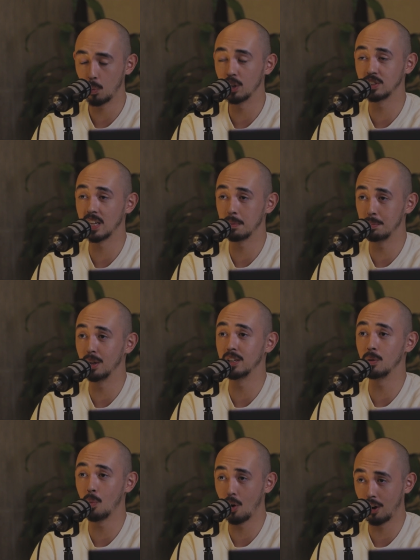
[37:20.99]
But there was
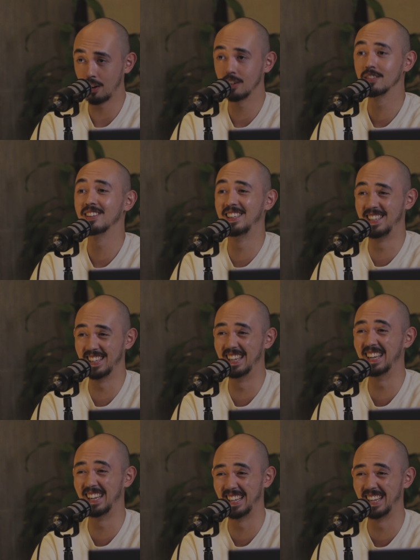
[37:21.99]
that bloody war
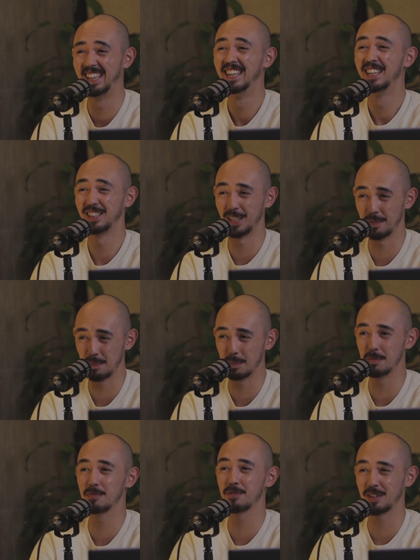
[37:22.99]

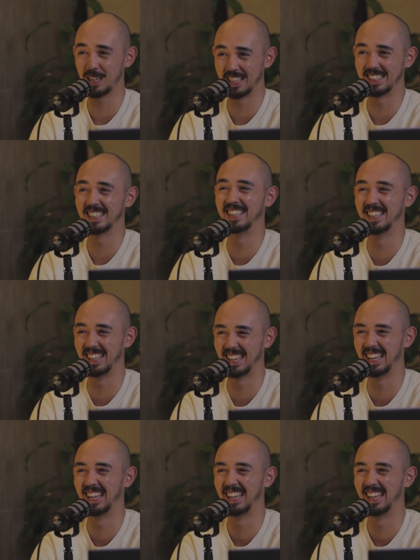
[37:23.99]
that people forget.